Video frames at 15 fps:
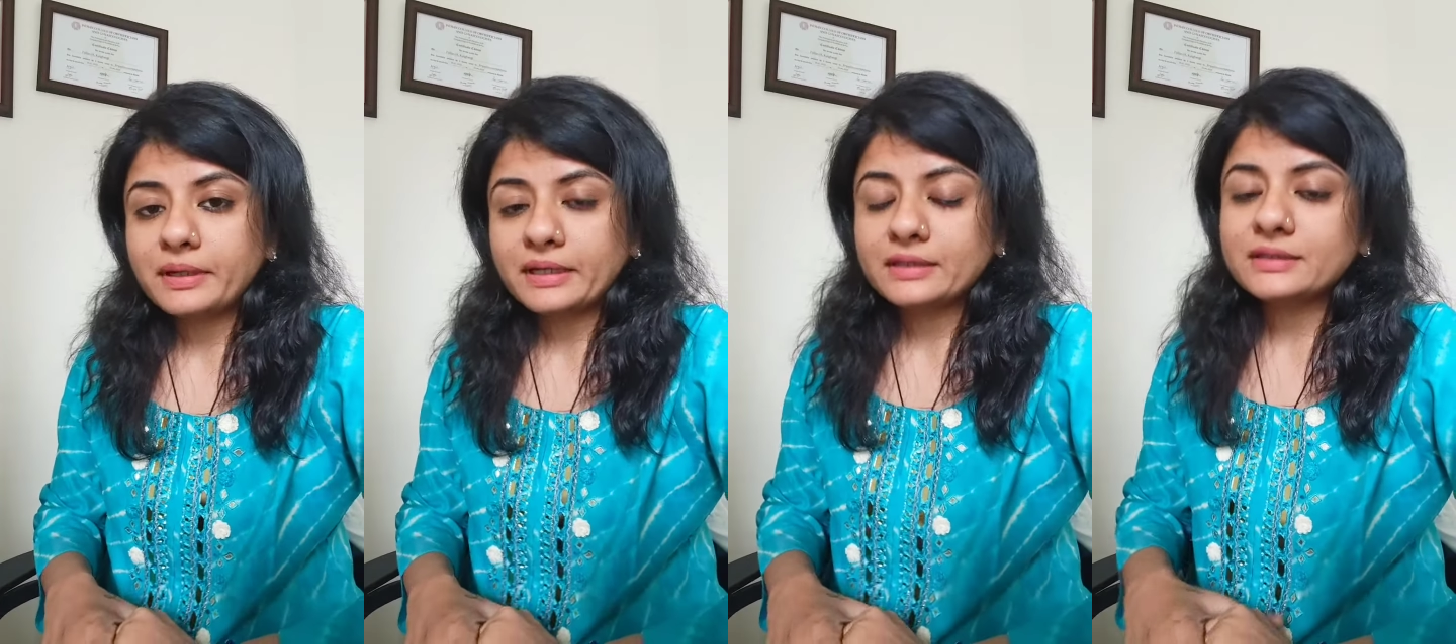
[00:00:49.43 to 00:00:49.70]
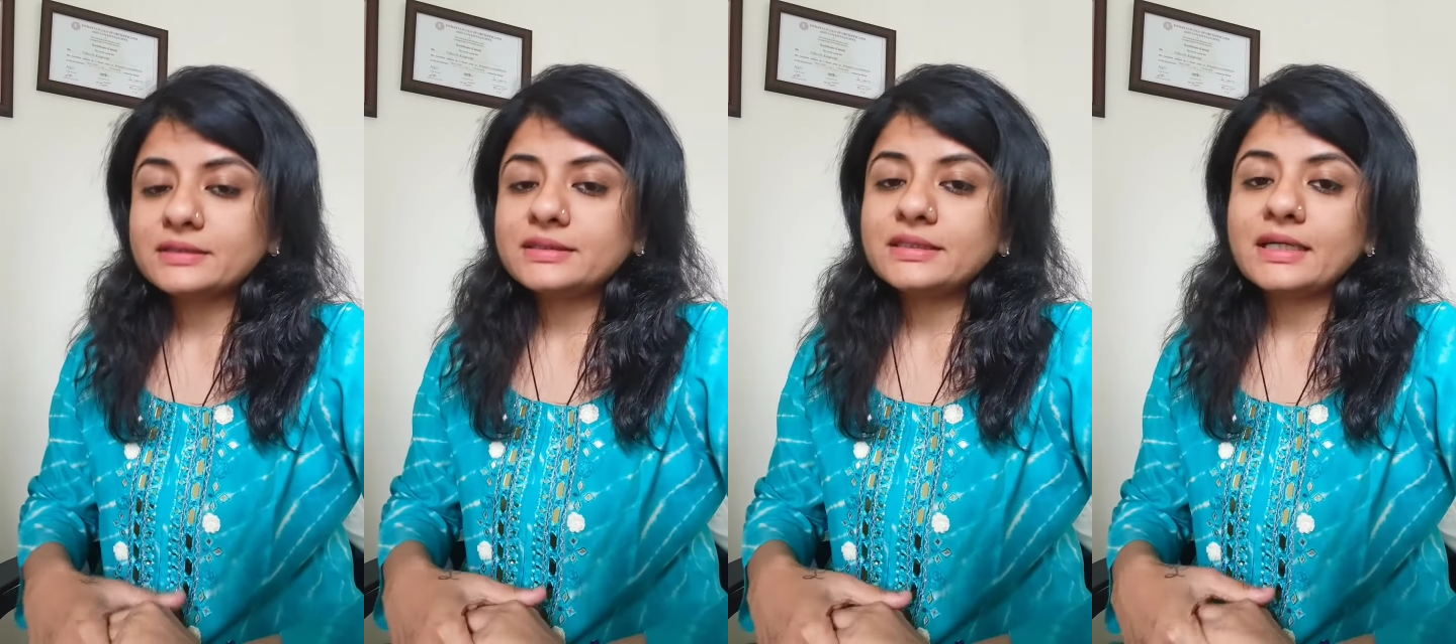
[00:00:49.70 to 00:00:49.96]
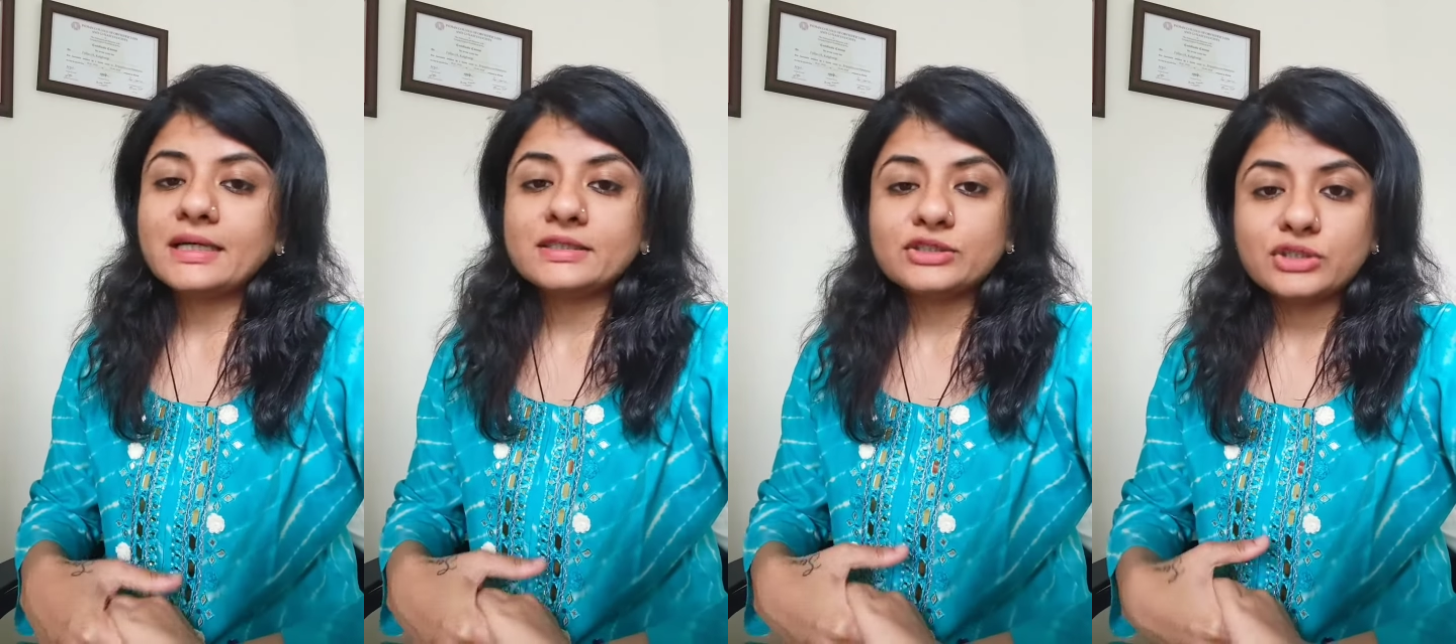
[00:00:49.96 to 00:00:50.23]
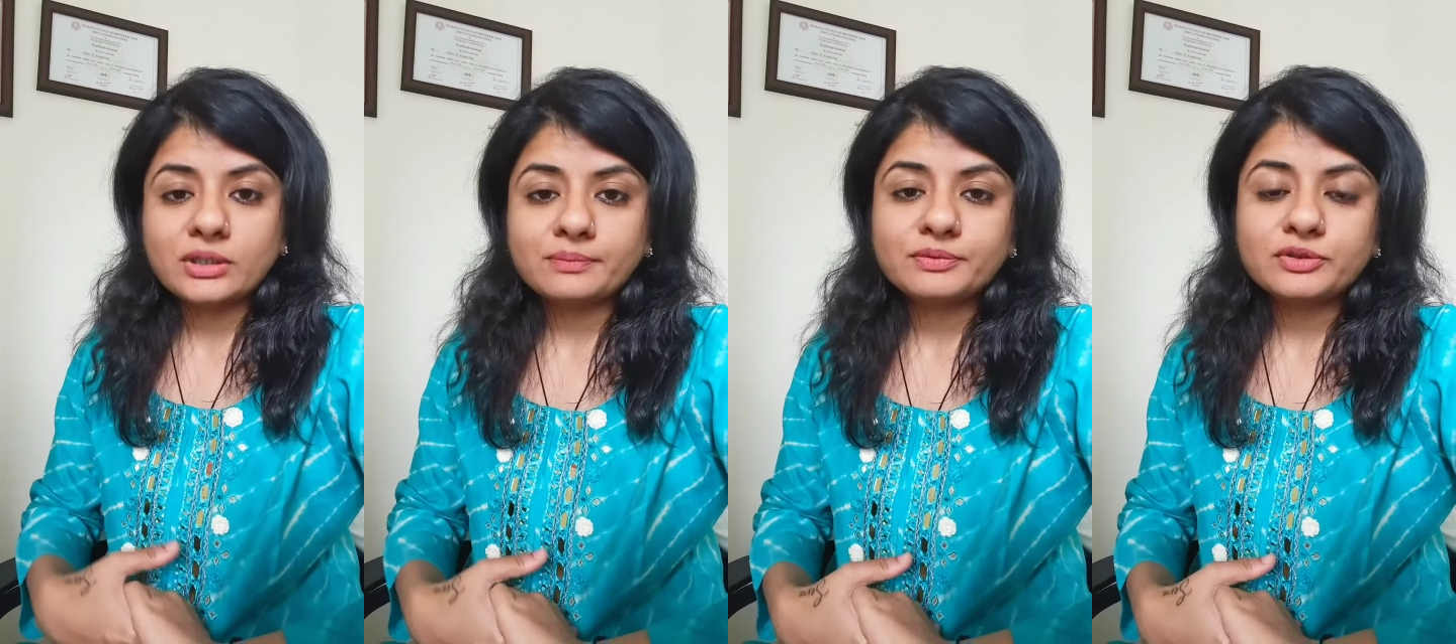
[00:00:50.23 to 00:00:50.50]
pregnancy
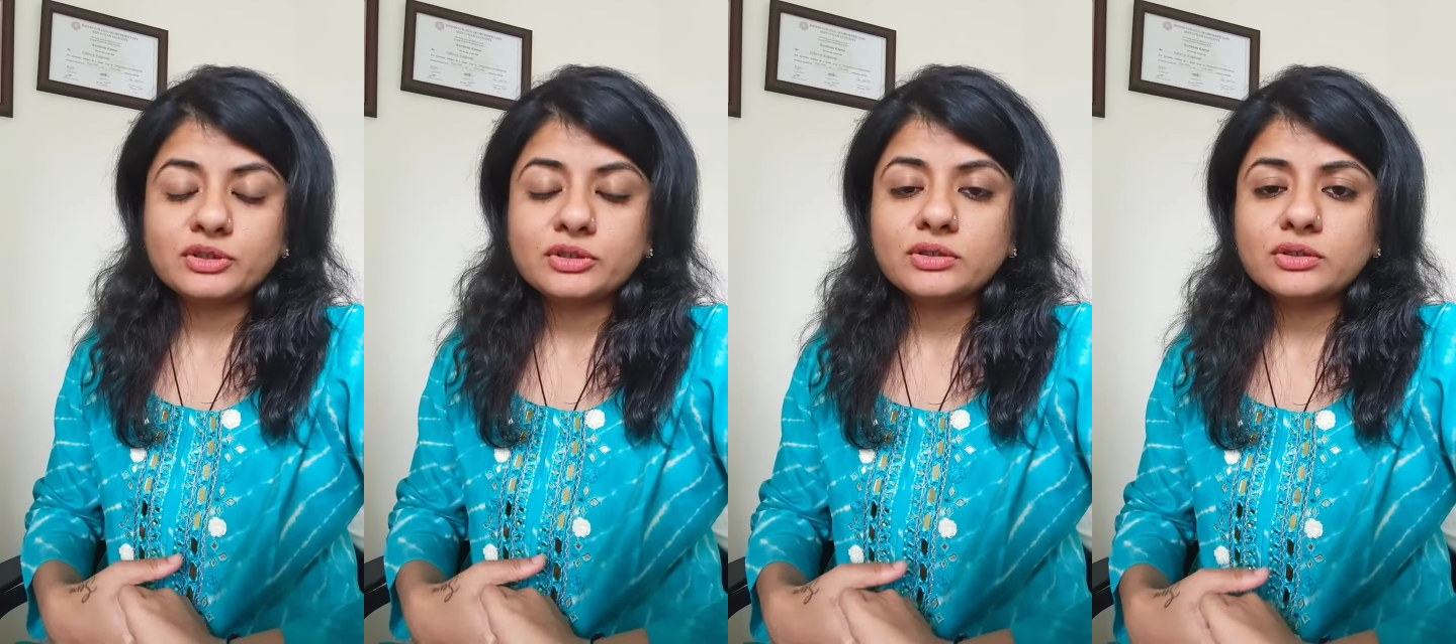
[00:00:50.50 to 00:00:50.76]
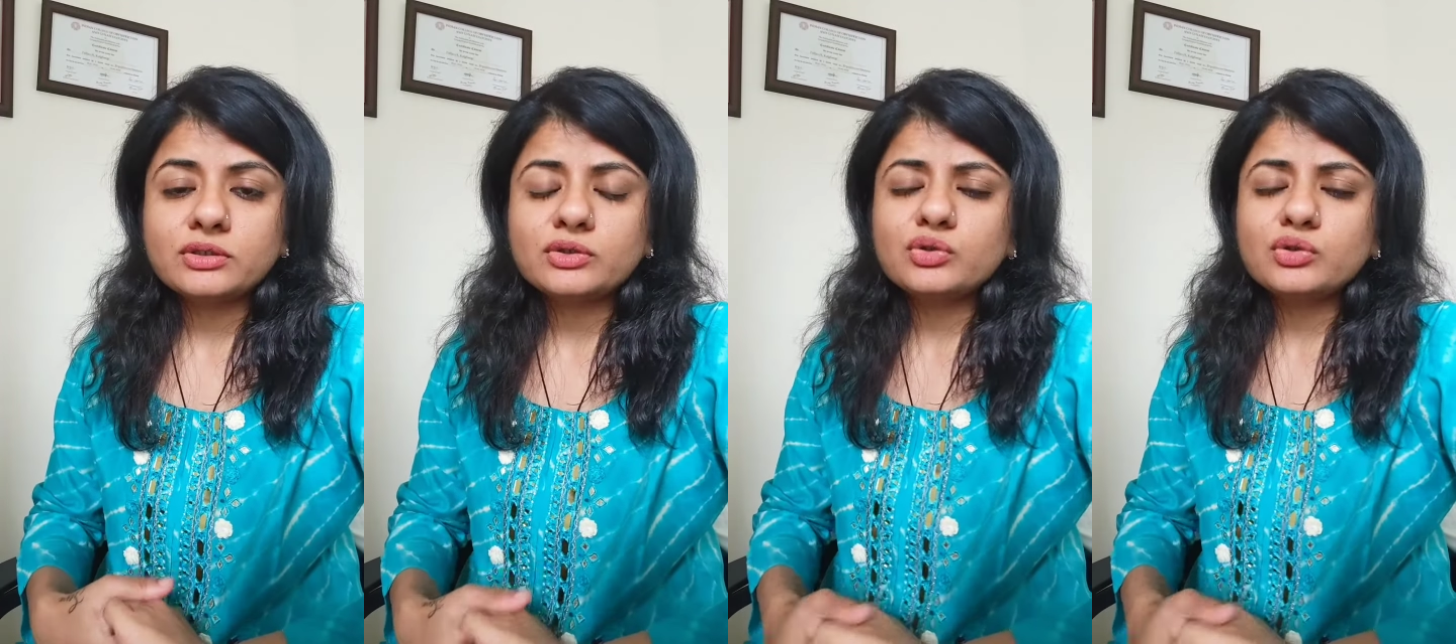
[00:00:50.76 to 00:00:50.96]
has ruptured,